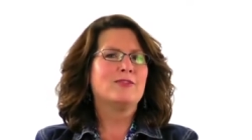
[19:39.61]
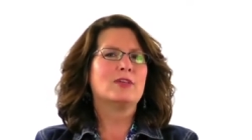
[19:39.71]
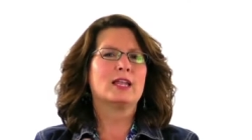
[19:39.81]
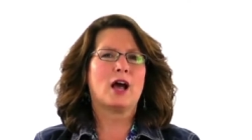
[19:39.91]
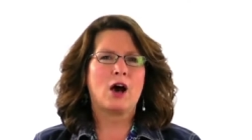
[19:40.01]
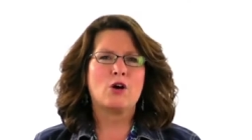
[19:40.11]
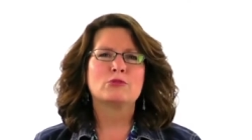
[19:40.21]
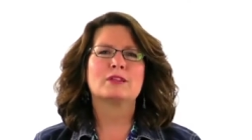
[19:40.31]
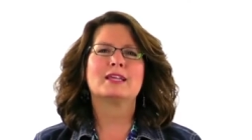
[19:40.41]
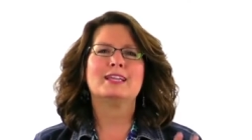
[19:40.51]
that
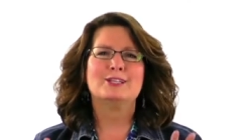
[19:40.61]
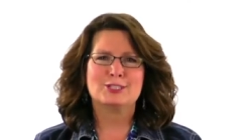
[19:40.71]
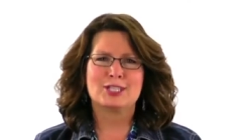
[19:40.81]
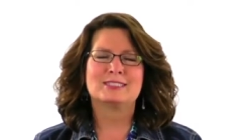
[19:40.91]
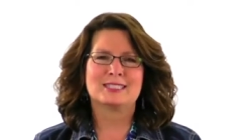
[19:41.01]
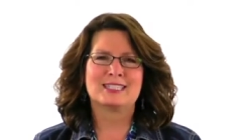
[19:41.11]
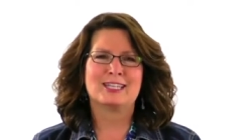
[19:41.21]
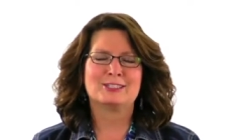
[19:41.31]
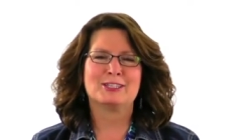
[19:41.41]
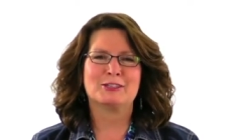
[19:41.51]
only Jesus
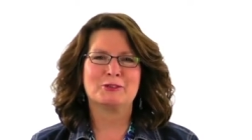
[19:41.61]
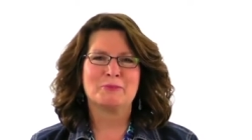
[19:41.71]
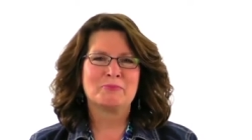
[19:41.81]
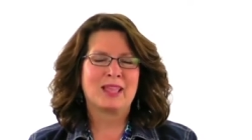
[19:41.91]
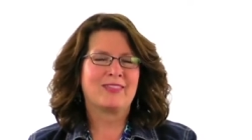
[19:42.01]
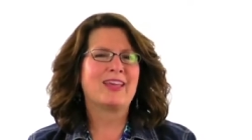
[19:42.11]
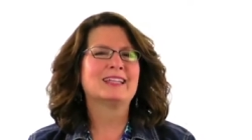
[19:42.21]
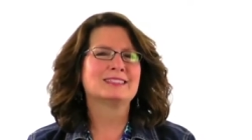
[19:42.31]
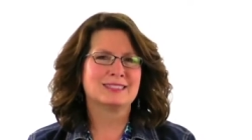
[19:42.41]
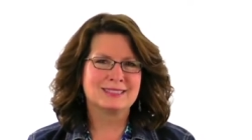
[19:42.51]
can do.
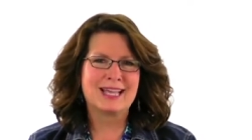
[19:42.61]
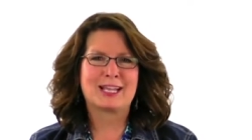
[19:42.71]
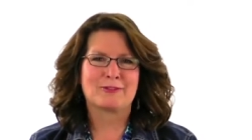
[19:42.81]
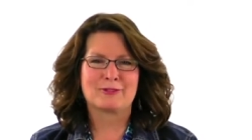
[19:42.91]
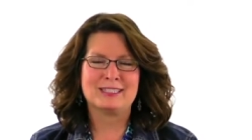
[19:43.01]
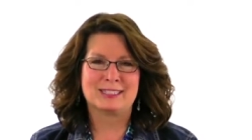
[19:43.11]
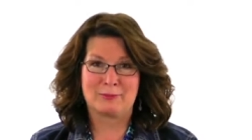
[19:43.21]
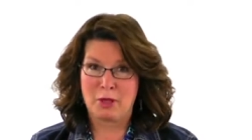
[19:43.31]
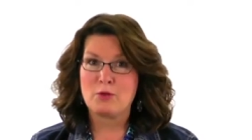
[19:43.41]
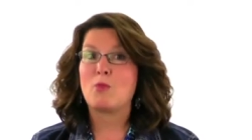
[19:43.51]
That's the second
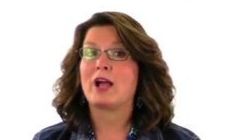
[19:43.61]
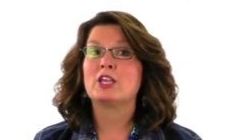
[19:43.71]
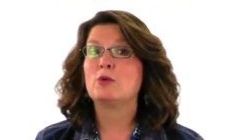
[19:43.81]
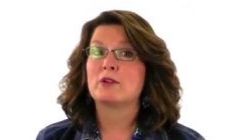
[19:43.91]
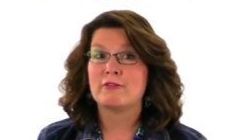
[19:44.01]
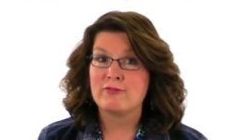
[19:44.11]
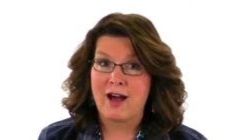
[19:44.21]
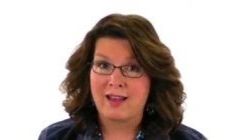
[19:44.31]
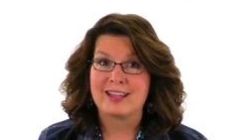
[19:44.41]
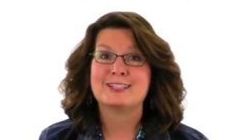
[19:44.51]
reason why you want to
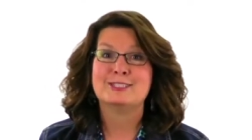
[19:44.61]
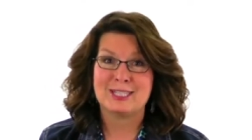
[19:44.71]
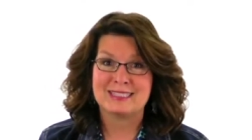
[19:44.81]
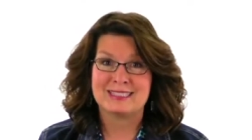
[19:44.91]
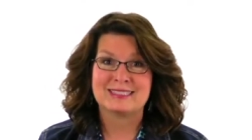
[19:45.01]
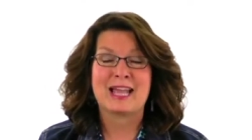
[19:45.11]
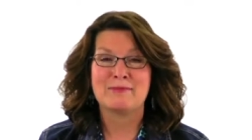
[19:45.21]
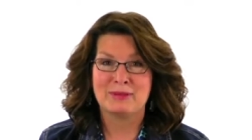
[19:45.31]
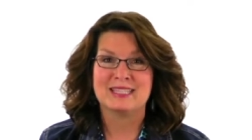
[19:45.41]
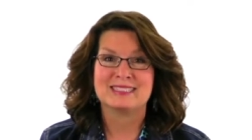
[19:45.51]
follow Jesus
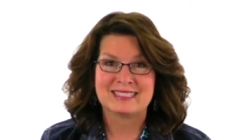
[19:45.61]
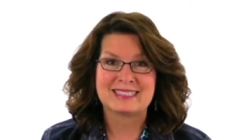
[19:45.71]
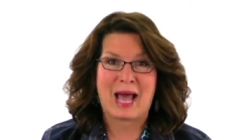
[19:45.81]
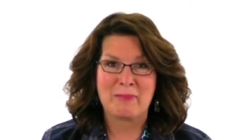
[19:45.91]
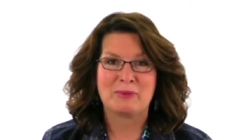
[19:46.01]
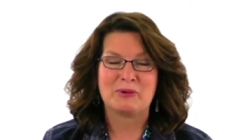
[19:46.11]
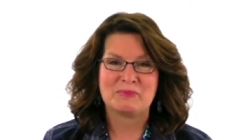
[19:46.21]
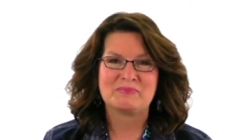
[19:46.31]
and be His disciple.